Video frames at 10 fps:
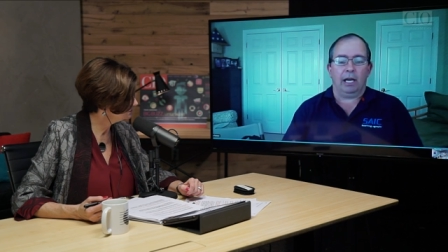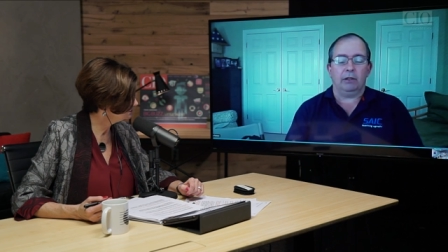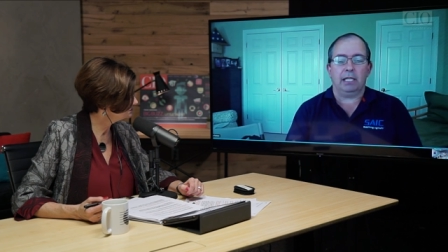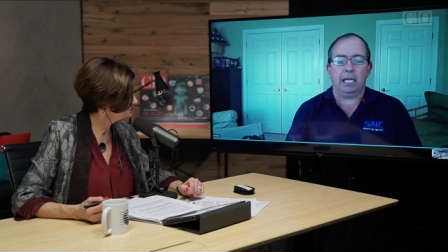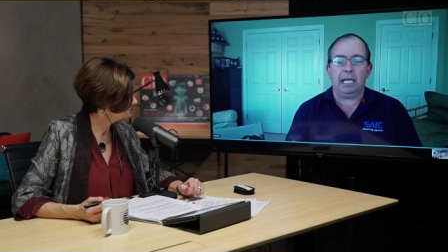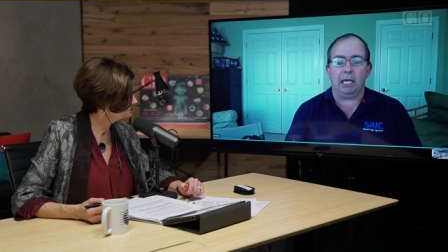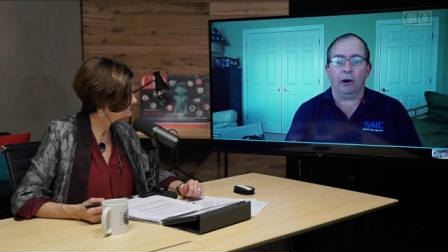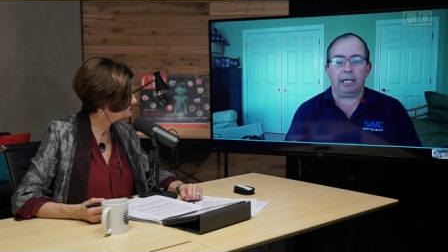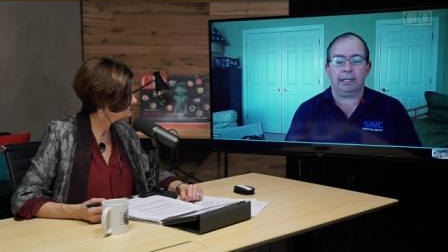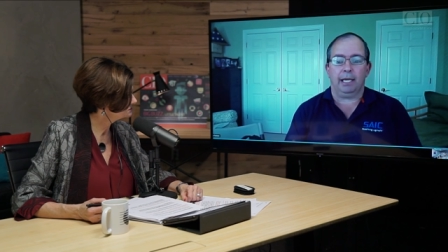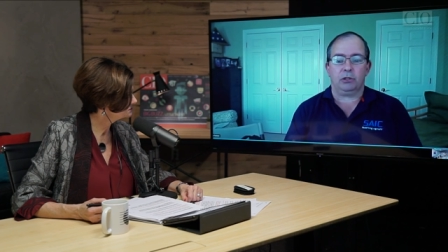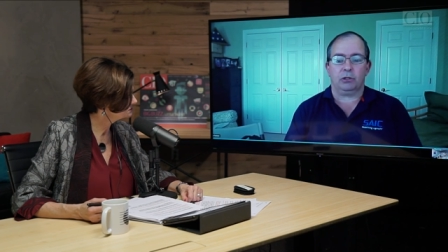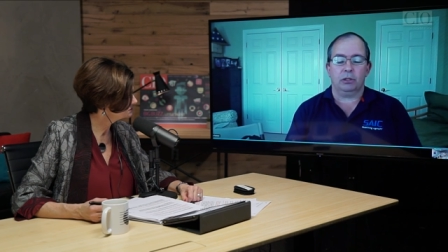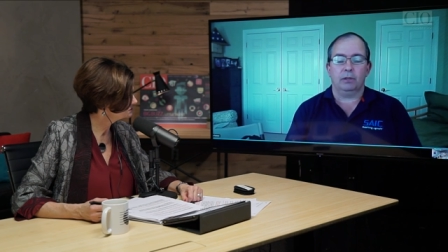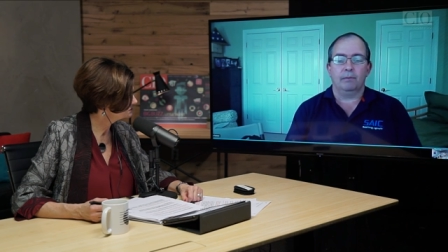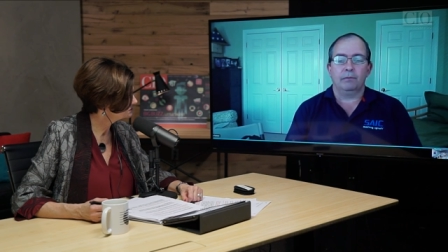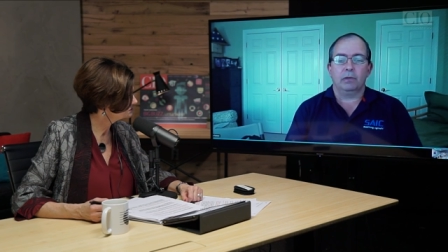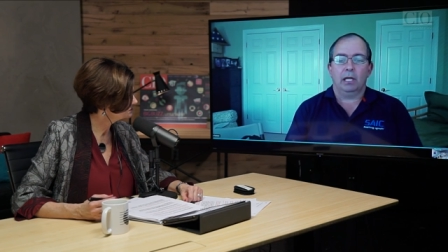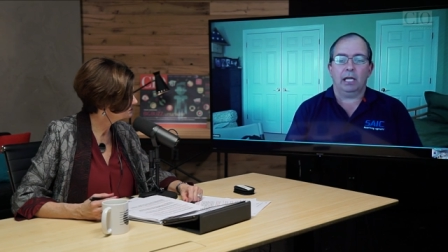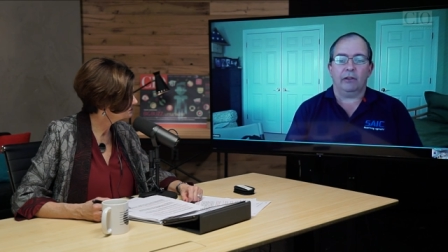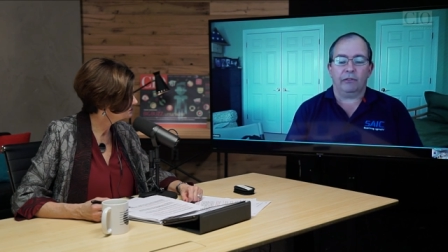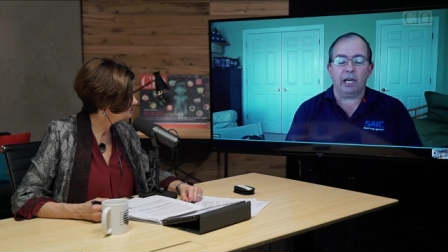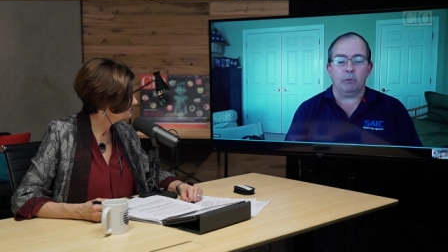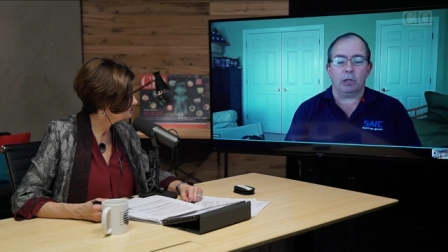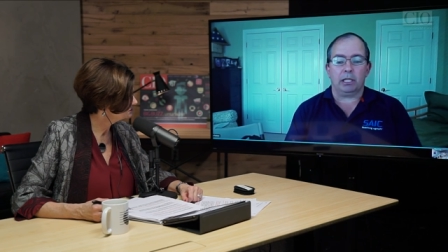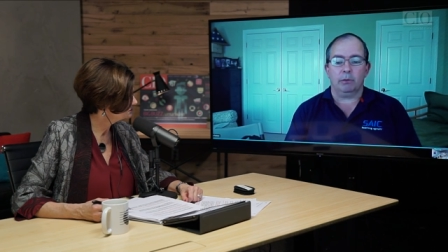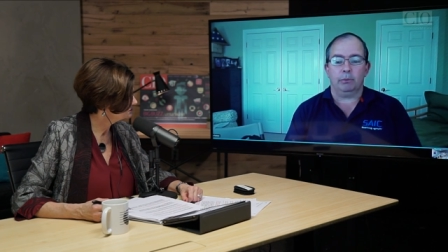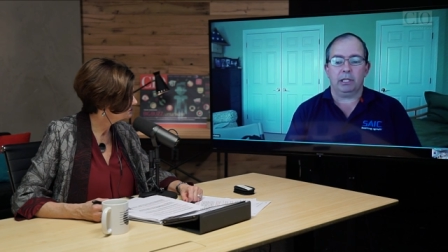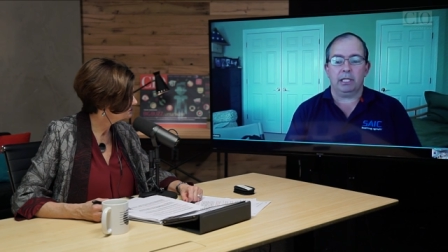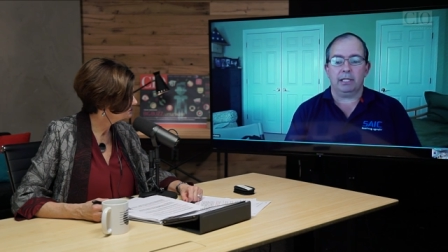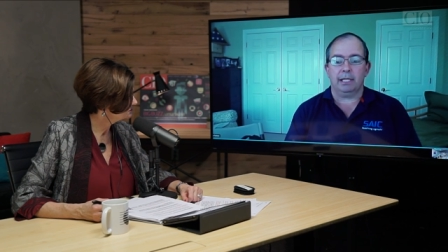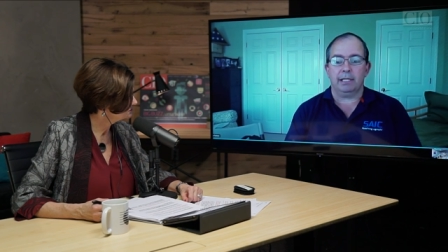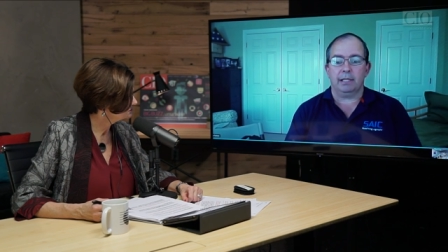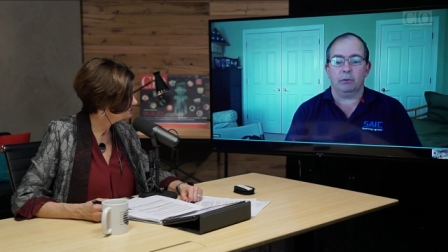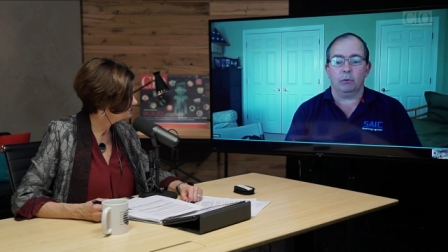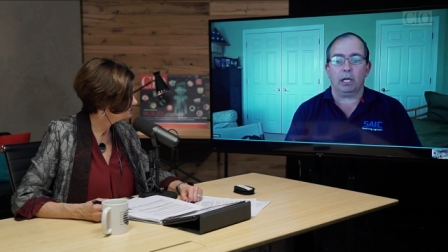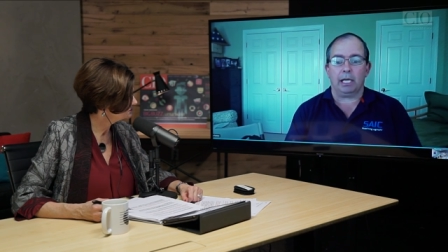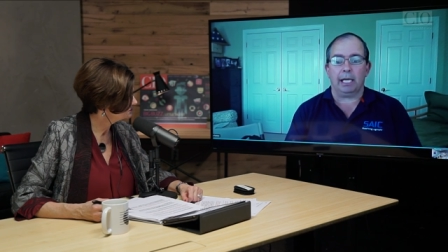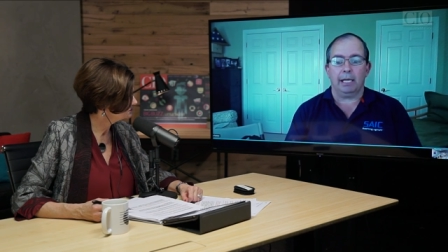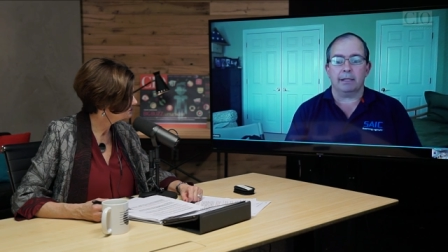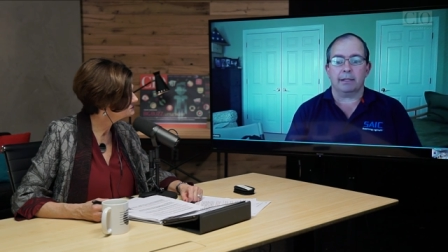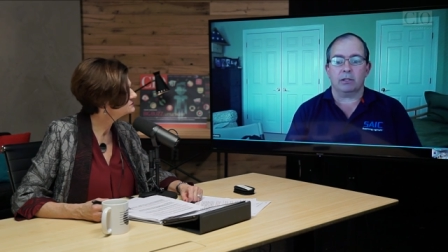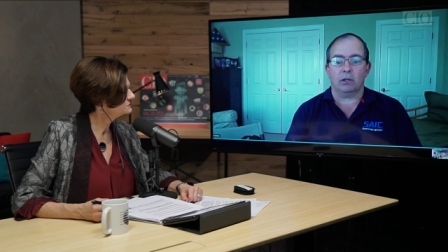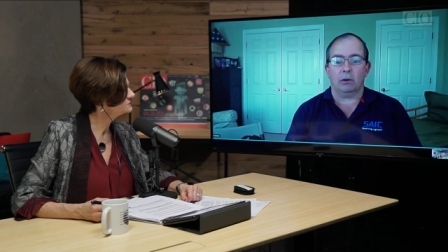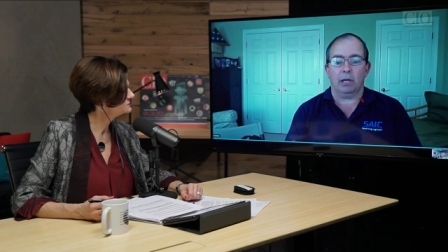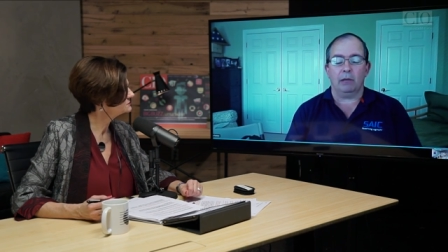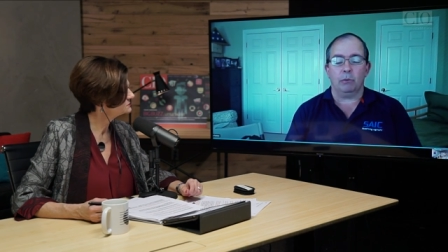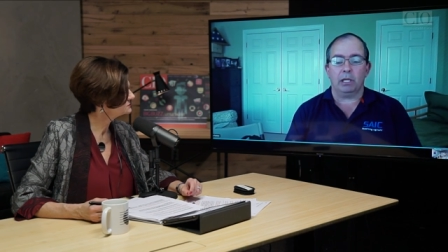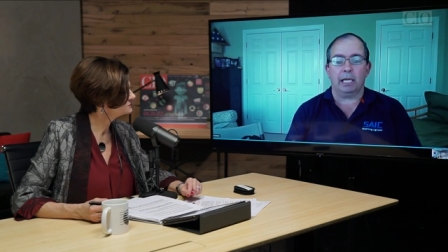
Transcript: found that they need an architecture and a framework to put this thing to work against so that we could